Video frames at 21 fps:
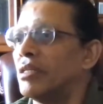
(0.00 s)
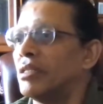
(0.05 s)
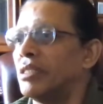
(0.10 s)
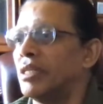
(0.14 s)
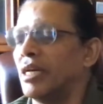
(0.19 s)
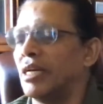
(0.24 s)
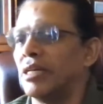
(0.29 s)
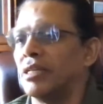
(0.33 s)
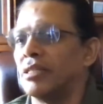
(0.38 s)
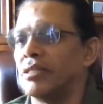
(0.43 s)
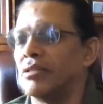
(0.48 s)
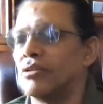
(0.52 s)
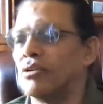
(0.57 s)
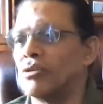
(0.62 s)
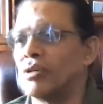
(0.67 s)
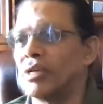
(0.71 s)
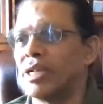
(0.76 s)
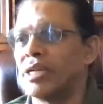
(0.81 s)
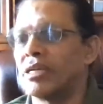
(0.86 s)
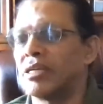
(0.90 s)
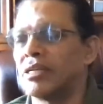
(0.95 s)
Yeah, don't
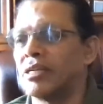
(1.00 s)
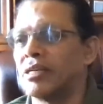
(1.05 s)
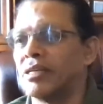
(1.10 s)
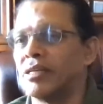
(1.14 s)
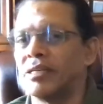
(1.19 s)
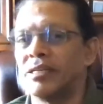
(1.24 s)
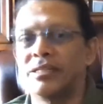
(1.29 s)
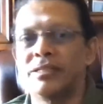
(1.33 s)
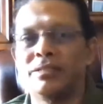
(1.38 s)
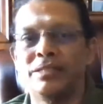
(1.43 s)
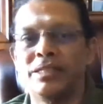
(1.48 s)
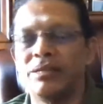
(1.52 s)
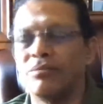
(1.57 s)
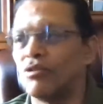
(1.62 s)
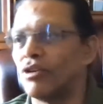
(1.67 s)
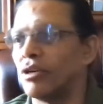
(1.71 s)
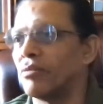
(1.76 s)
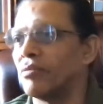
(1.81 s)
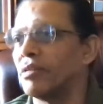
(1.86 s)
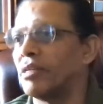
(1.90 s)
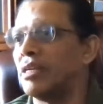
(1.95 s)
get
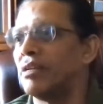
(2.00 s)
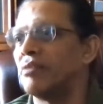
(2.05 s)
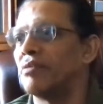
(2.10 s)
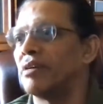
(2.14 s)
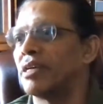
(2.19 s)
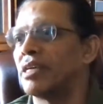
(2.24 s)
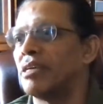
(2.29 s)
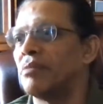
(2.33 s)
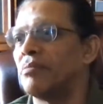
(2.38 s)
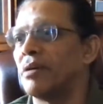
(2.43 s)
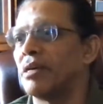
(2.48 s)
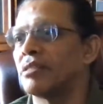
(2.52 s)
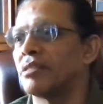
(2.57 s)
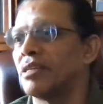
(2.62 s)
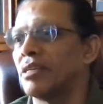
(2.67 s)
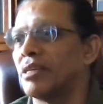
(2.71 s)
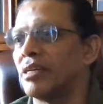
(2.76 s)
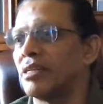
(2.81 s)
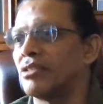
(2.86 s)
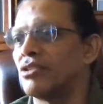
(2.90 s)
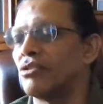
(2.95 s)
demotivated if I keep asking
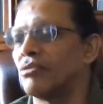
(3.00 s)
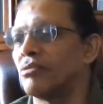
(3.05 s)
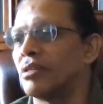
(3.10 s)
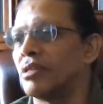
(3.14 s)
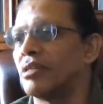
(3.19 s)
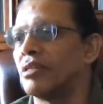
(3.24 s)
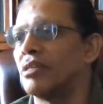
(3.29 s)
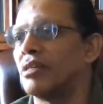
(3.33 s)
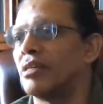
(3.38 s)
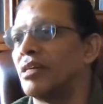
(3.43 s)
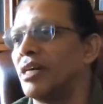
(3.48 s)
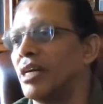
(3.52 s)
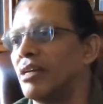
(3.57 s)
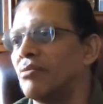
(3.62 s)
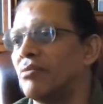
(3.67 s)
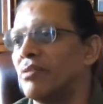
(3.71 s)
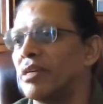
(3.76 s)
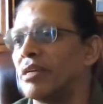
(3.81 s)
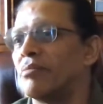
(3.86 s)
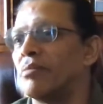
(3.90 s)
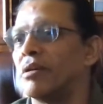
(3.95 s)
Achyut and
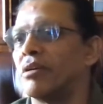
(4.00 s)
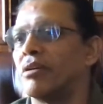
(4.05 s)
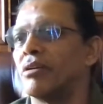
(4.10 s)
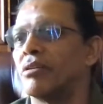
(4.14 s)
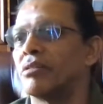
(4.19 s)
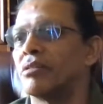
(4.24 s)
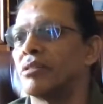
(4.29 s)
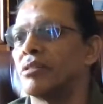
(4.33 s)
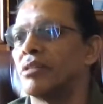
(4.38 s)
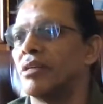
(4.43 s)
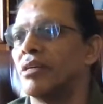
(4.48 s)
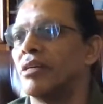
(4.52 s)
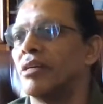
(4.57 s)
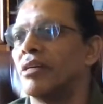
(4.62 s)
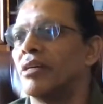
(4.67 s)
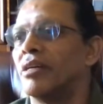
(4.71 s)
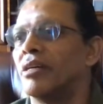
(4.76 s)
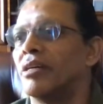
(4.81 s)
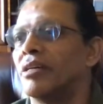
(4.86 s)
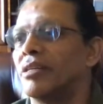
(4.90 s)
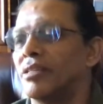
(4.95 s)
Advik, because
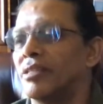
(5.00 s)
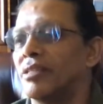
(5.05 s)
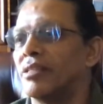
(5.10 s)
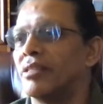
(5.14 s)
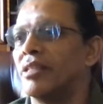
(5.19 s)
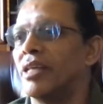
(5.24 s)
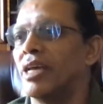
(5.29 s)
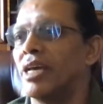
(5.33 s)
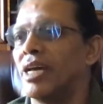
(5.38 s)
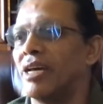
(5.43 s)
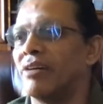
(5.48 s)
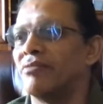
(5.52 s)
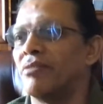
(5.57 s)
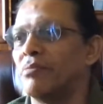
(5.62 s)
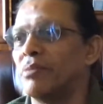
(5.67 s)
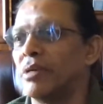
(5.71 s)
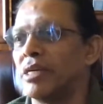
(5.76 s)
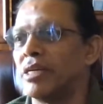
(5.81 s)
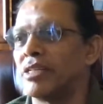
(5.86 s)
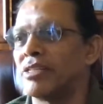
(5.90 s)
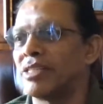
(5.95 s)
they have a
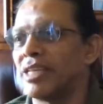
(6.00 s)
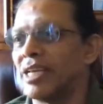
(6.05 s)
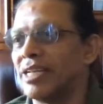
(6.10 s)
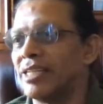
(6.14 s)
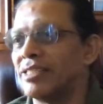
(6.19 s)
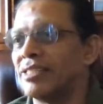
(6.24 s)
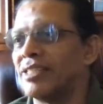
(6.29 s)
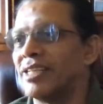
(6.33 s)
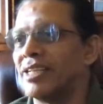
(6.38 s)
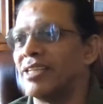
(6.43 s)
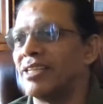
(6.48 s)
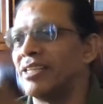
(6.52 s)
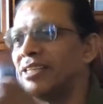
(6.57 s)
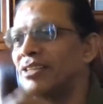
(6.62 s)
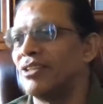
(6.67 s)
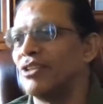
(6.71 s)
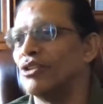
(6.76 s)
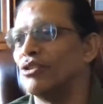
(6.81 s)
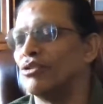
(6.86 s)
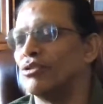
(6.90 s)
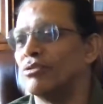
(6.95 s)
bigger challenge than
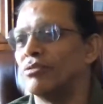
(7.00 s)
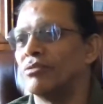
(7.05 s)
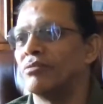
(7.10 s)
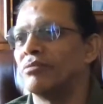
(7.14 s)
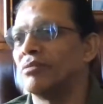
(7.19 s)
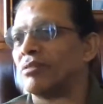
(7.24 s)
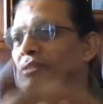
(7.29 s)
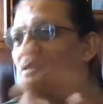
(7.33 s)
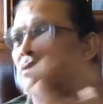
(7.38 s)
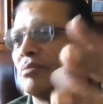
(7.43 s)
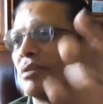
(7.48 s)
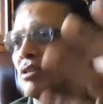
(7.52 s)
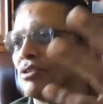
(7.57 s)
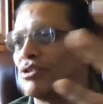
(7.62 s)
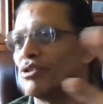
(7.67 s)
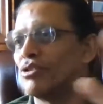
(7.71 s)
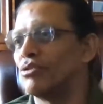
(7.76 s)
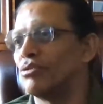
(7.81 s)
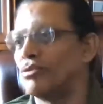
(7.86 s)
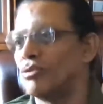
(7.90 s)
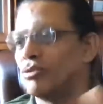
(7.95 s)
you, because
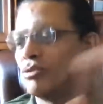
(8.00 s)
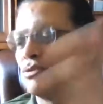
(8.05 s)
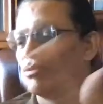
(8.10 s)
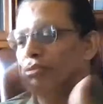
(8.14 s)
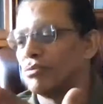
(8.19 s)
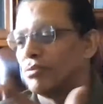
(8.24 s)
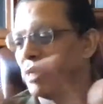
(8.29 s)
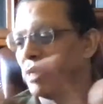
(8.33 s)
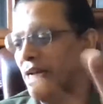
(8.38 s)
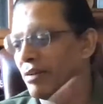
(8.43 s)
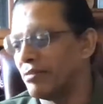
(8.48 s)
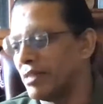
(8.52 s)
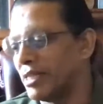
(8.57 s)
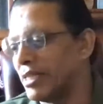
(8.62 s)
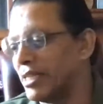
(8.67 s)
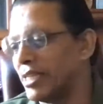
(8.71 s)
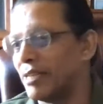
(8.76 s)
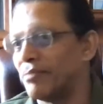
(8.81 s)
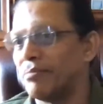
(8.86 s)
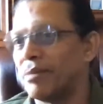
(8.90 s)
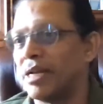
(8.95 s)
you have the
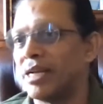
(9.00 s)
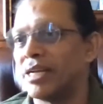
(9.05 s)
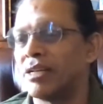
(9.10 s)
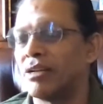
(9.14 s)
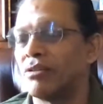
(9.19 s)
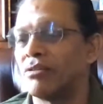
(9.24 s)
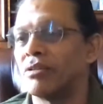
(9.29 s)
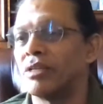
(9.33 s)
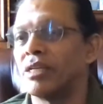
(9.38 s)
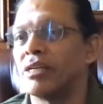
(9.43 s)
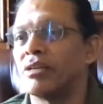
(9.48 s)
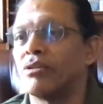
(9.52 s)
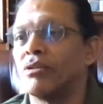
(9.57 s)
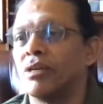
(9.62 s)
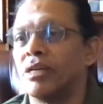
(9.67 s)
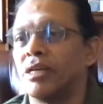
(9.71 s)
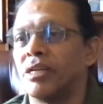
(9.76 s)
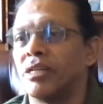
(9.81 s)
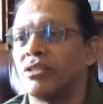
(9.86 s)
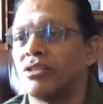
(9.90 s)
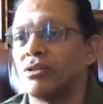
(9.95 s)
Indian background. Yeah, go
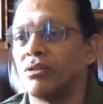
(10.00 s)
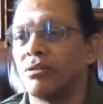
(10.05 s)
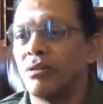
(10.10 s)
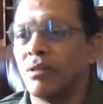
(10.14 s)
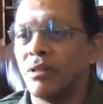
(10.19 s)
ahead, Achyut.